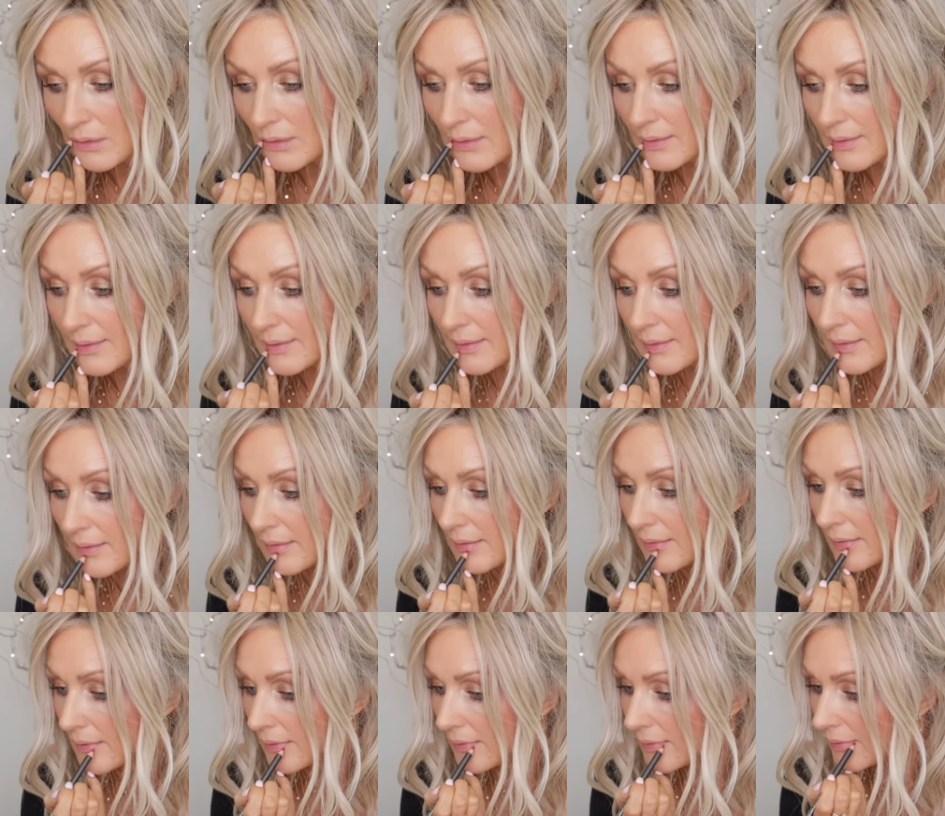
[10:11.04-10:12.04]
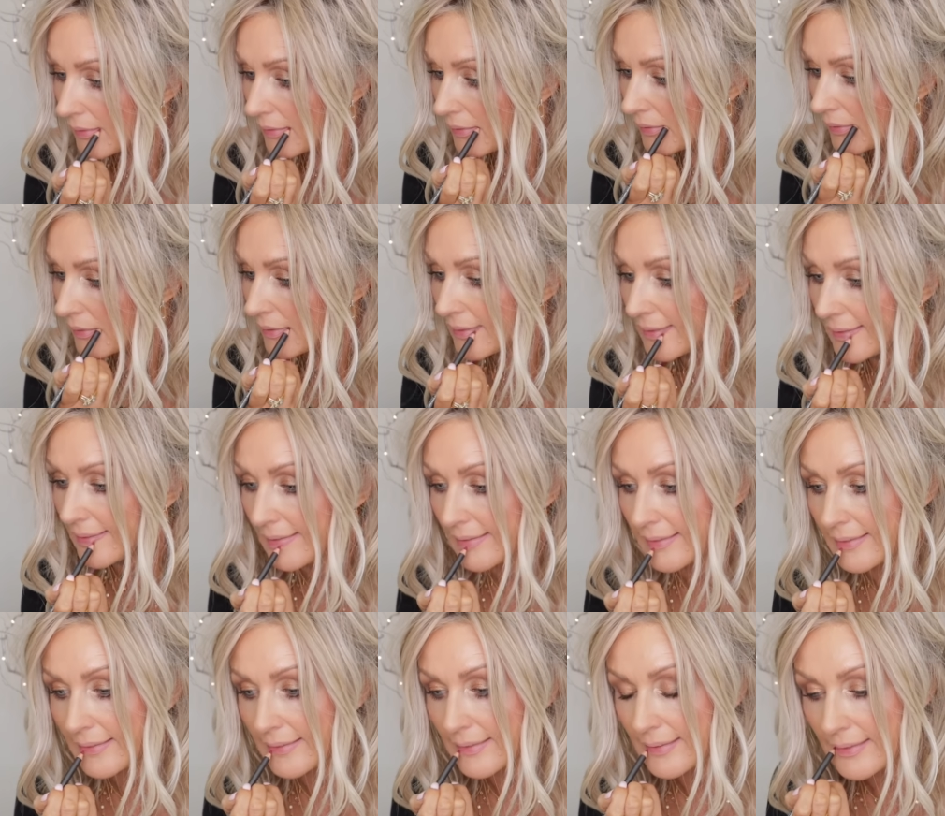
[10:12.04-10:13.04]

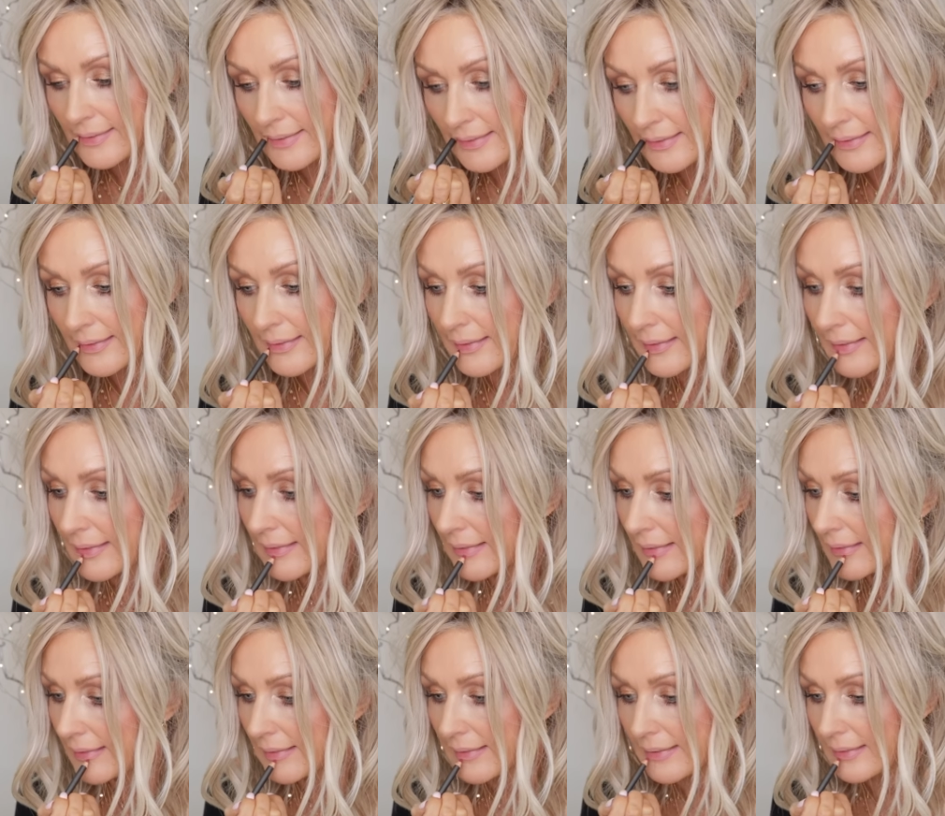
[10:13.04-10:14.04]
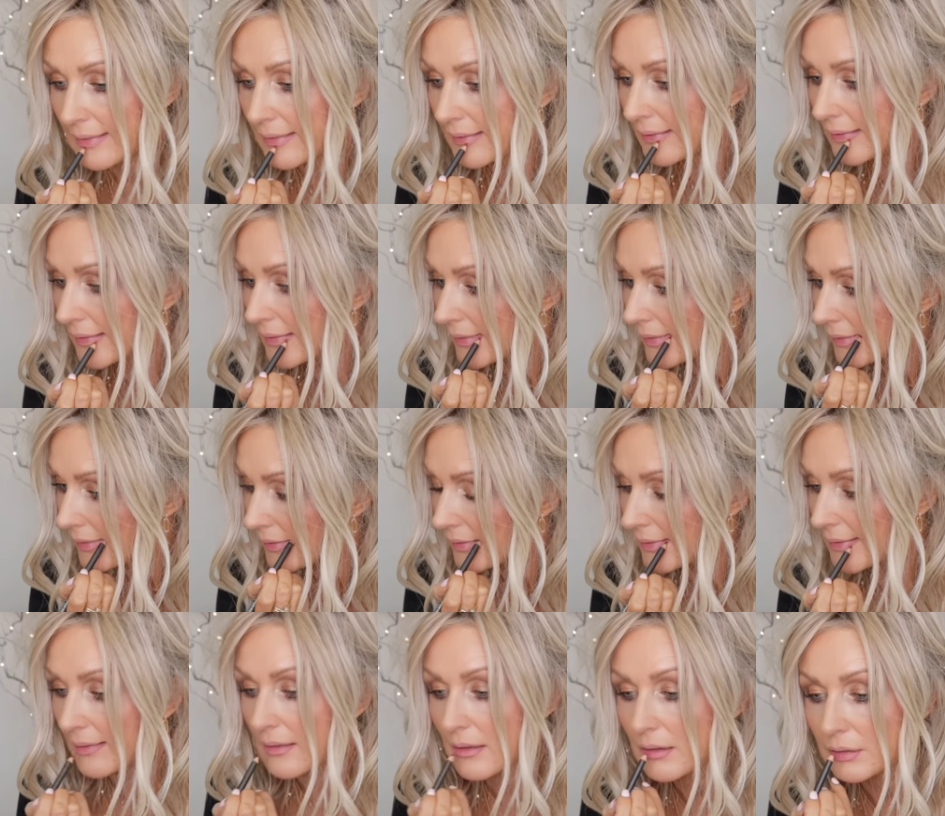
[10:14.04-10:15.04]

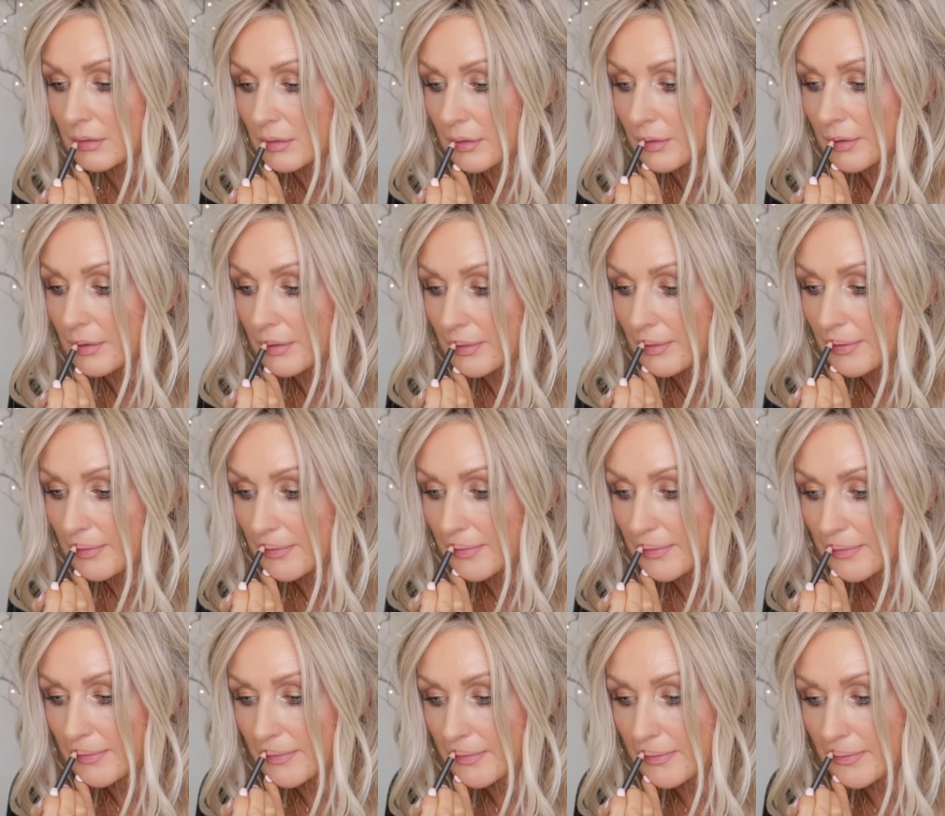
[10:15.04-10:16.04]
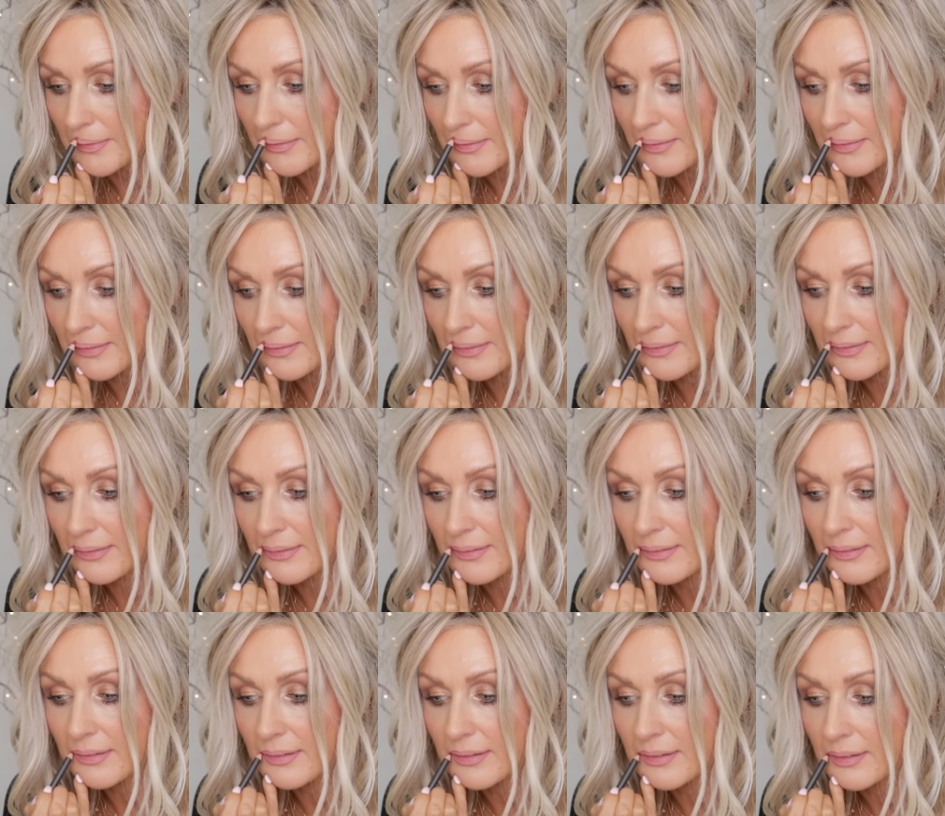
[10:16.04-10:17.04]

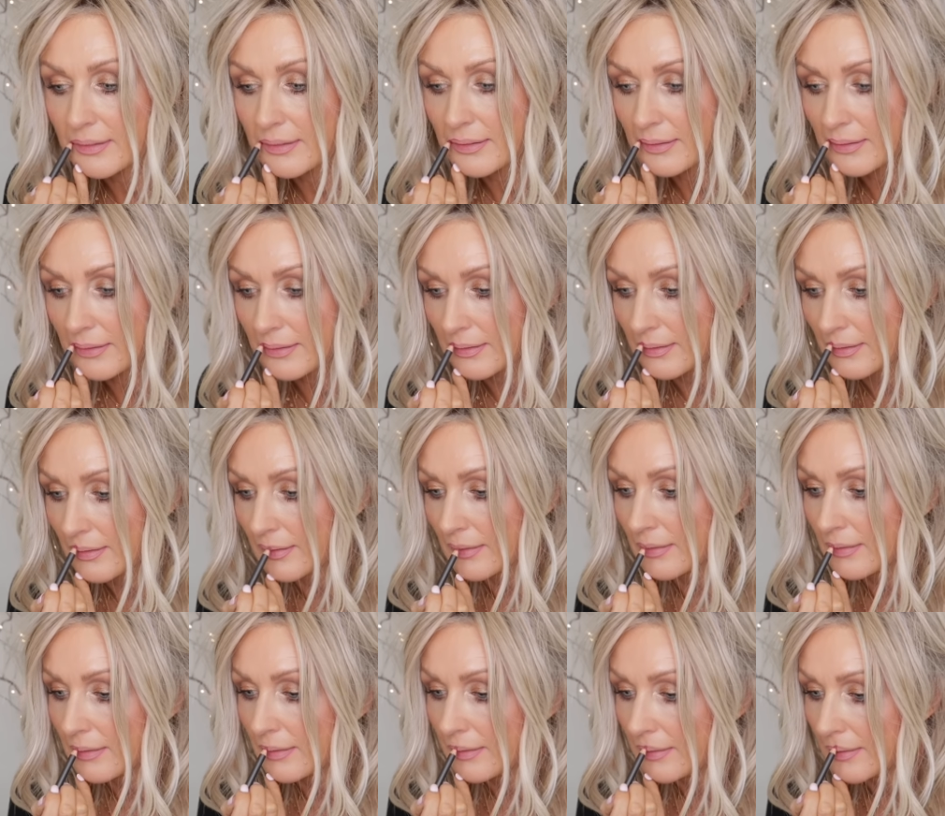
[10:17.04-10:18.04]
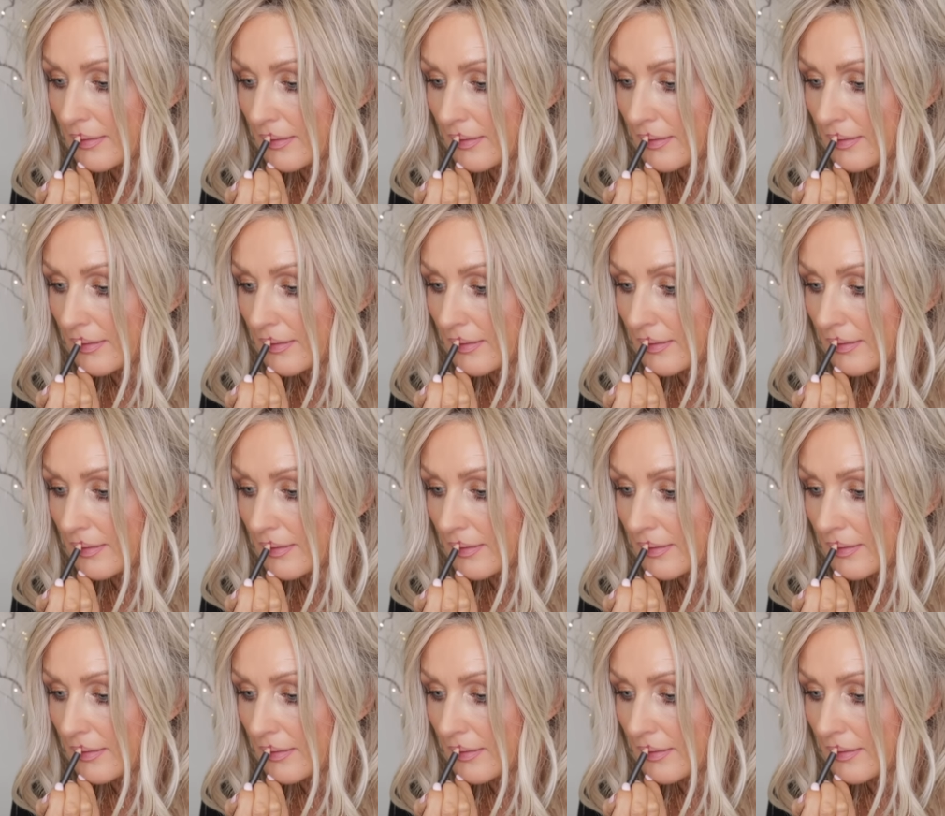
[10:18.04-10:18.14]
(no one is talking)